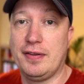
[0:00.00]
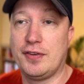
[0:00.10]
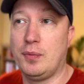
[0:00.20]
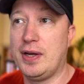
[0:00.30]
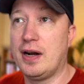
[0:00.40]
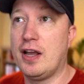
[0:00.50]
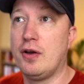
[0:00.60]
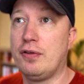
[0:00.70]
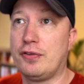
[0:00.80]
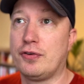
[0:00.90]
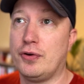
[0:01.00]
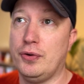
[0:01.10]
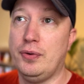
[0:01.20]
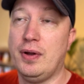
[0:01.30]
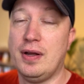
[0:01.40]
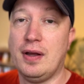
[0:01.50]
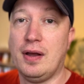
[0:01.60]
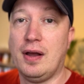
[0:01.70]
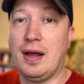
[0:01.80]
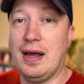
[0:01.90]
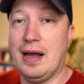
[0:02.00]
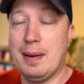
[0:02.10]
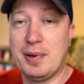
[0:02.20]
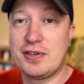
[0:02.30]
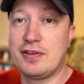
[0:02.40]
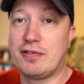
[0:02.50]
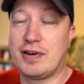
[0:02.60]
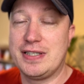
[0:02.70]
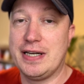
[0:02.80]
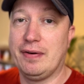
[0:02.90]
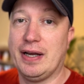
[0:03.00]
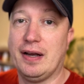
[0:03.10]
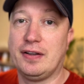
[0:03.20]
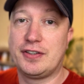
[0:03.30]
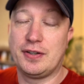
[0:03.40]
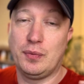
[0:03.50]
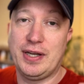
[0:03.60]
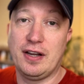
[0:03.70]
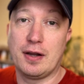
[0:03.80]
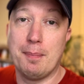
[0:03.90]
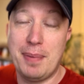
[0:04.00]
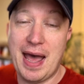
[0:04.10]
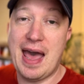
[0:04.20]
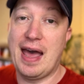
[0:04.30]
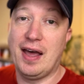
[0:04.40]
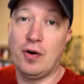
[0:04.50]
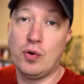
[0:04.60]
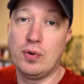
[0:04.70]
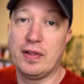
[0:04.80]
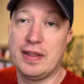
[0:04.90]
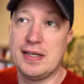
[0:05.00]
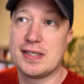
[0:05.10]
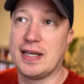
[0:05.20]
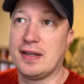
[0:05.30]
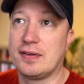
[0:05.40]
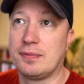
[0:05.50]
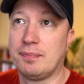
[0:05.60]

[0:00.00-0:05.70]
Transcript: So we're going to go through a bunch of criteria so that we can compare all of these things.